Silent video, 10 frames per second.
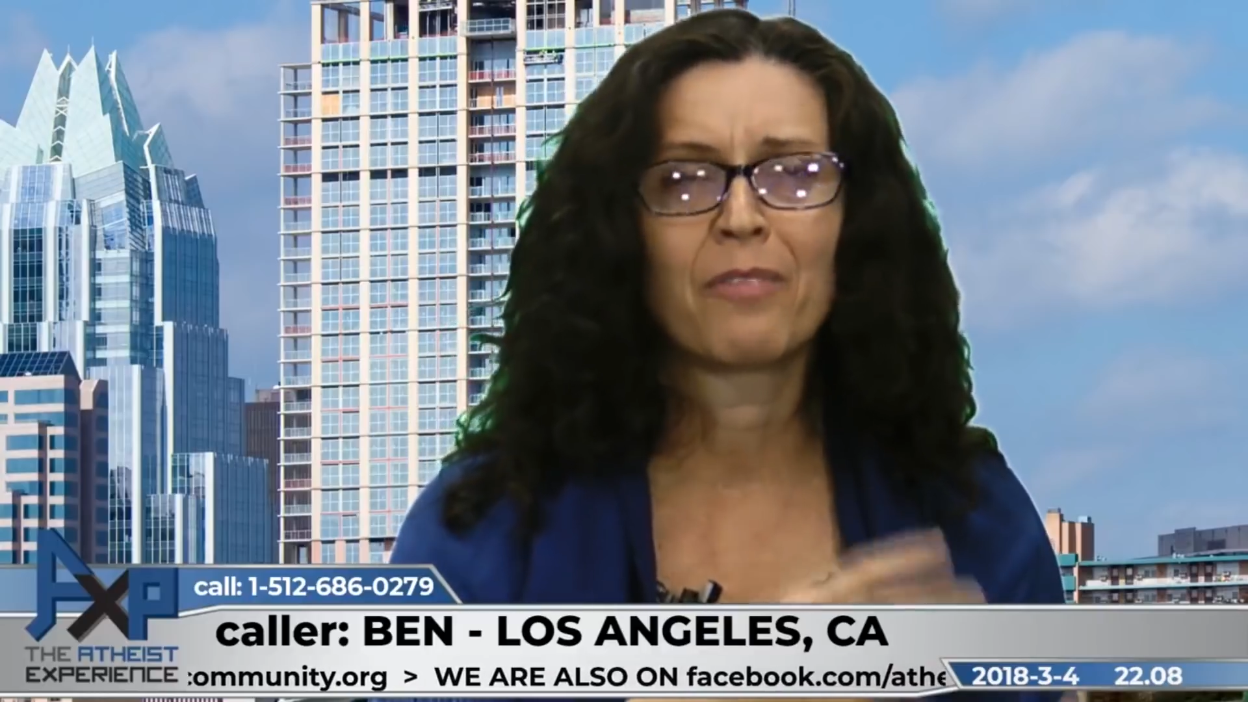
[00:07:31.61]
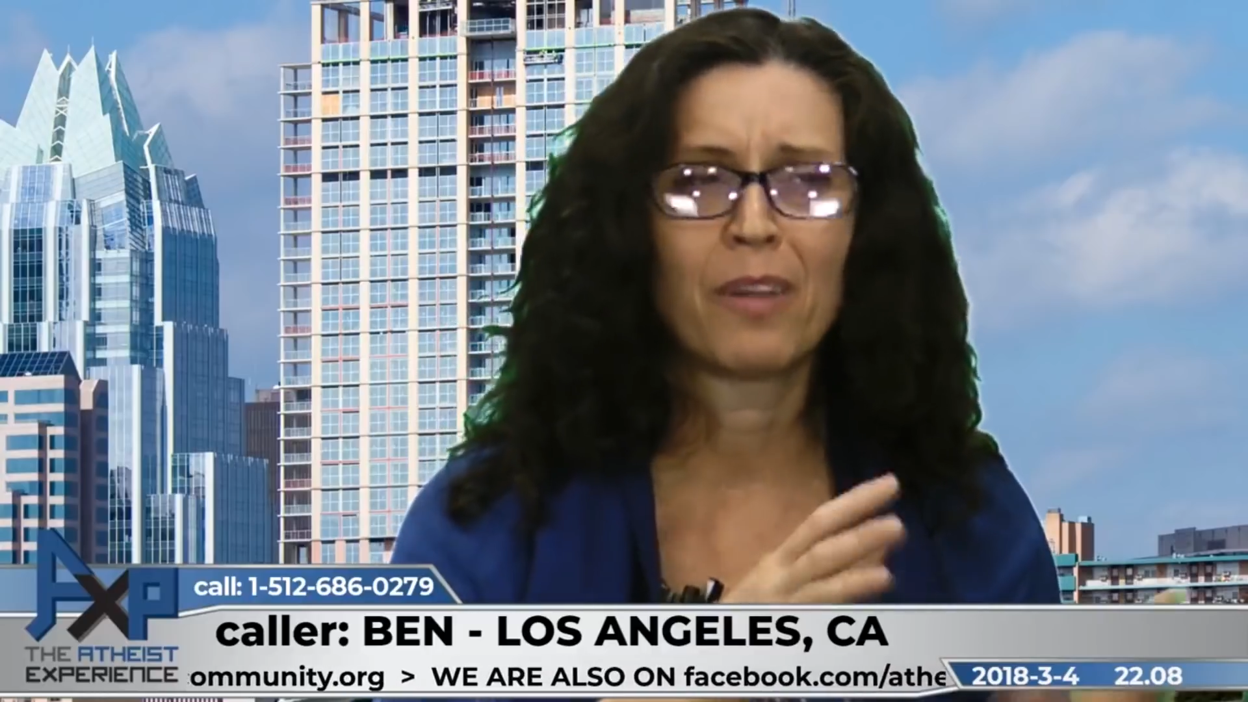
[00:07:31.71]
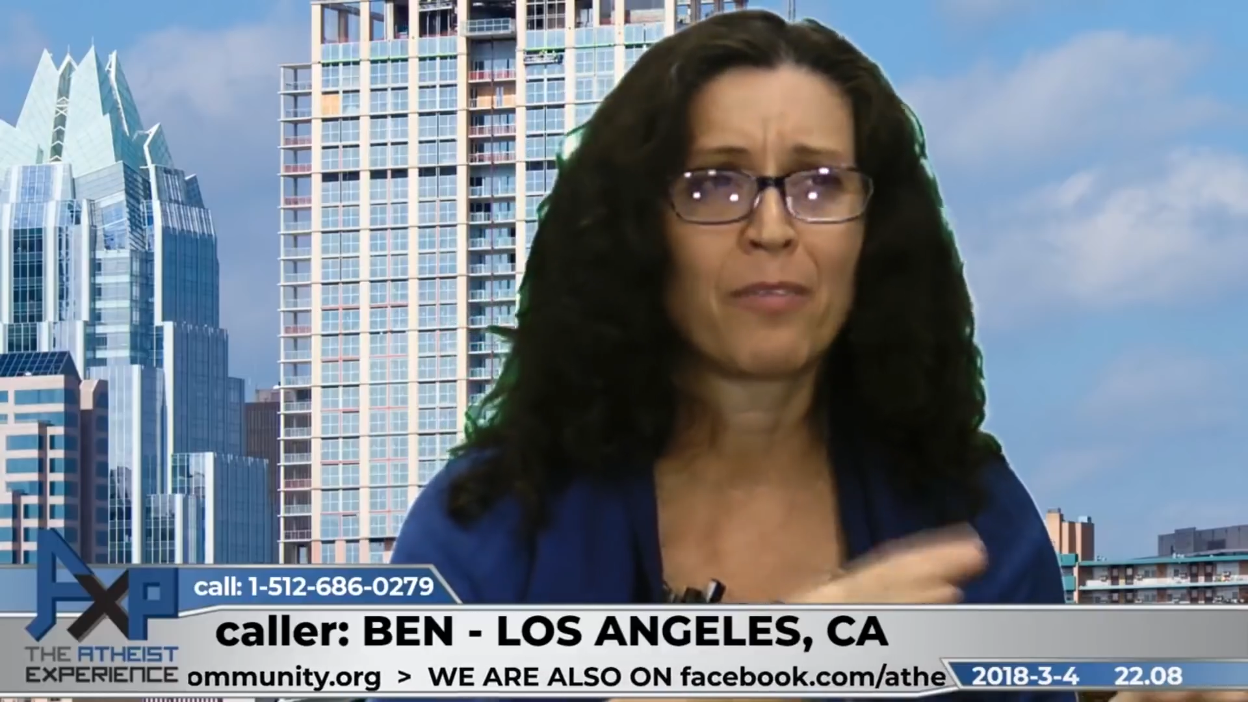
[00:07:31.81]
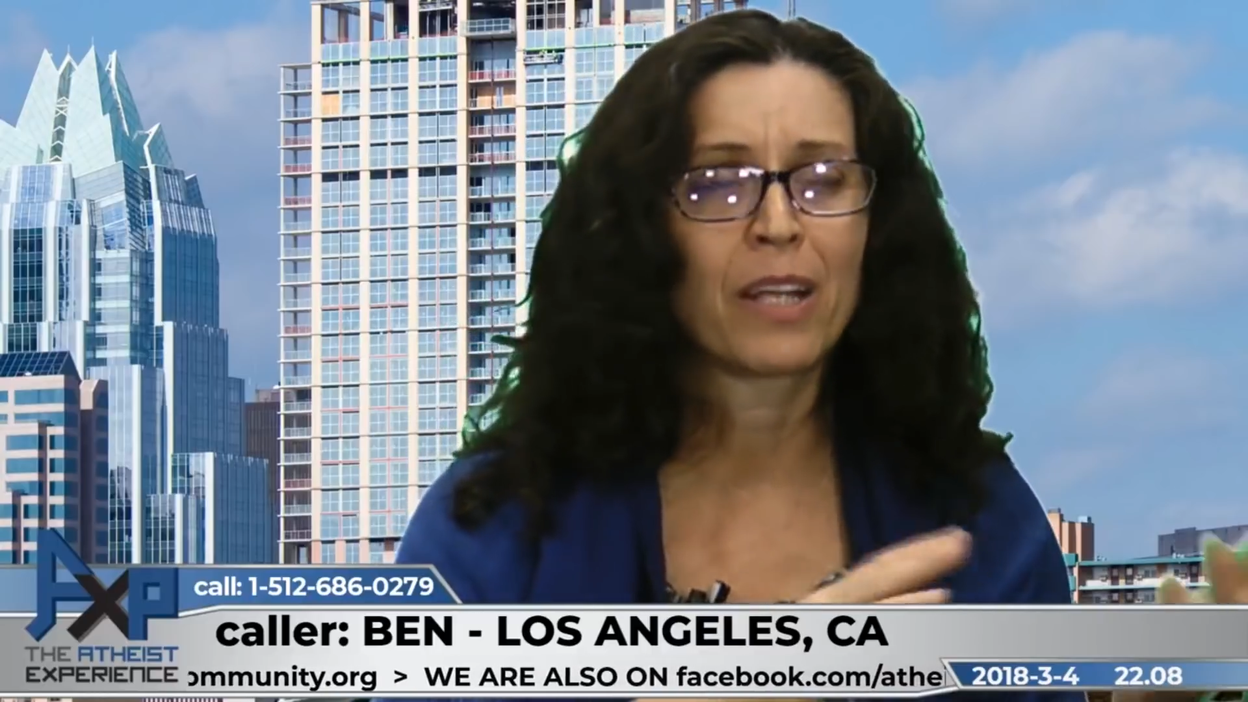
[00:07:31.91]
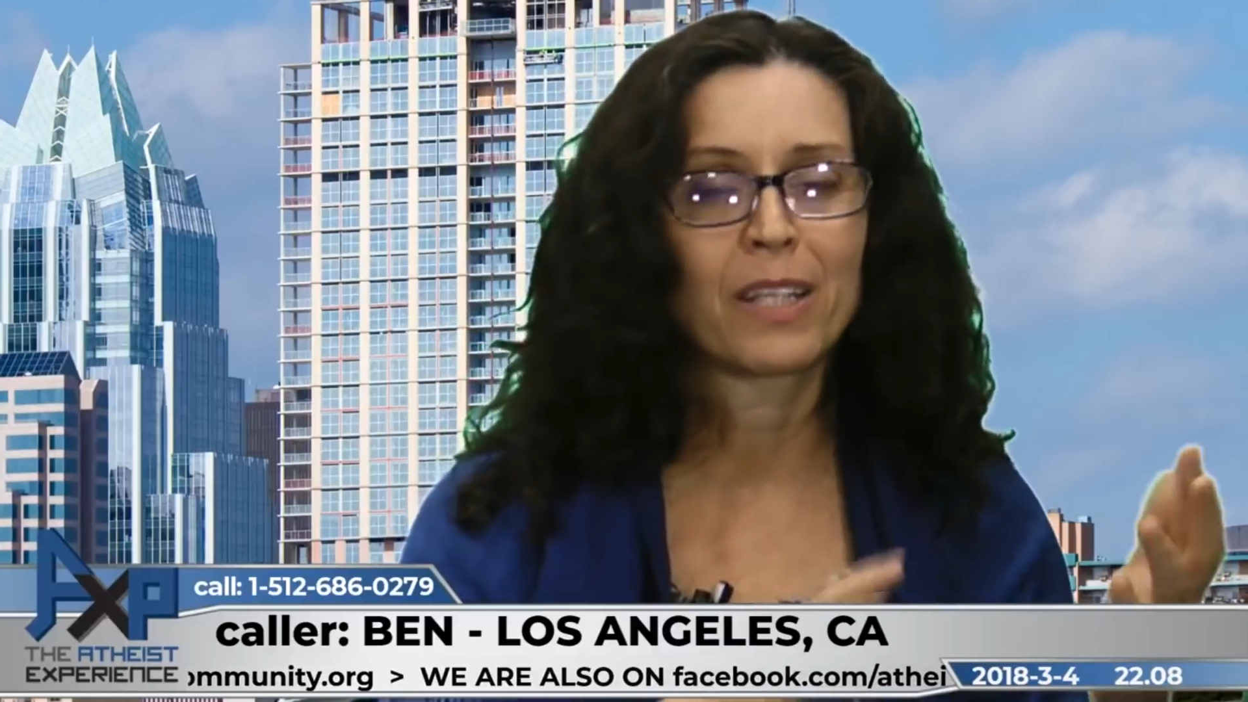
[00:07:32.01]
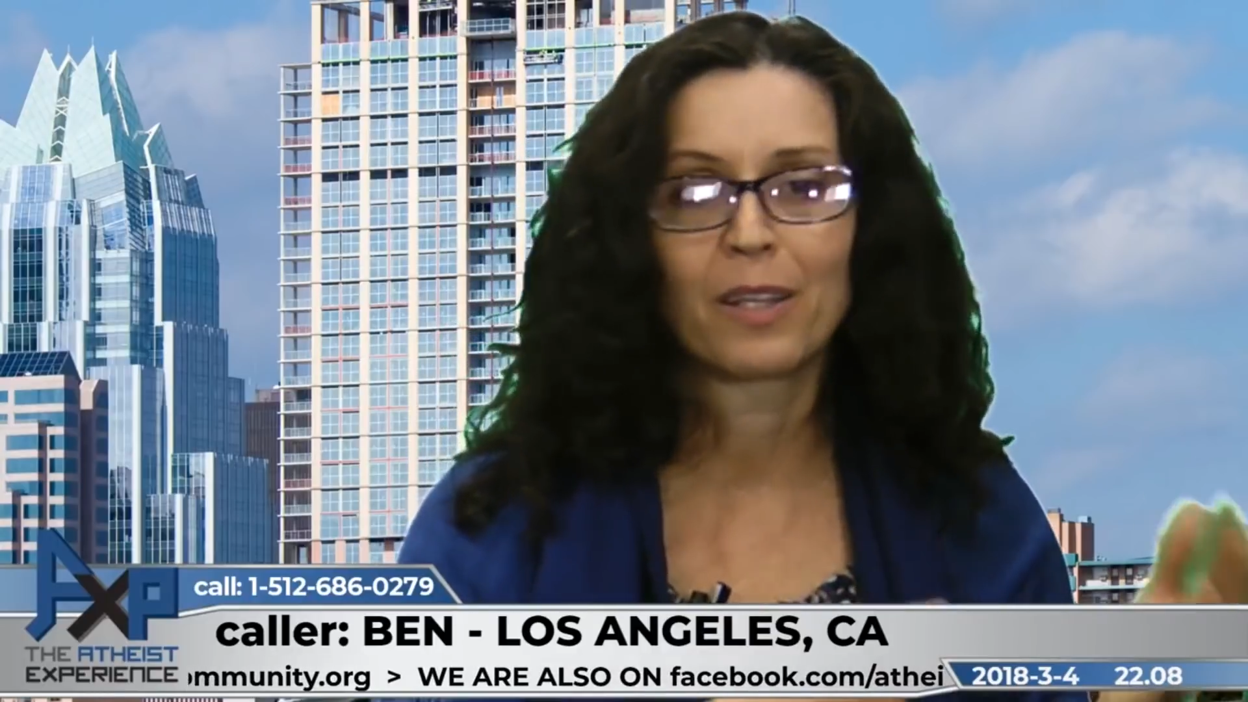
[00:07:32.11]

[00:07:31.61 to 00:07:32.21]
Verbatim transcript: and in fact,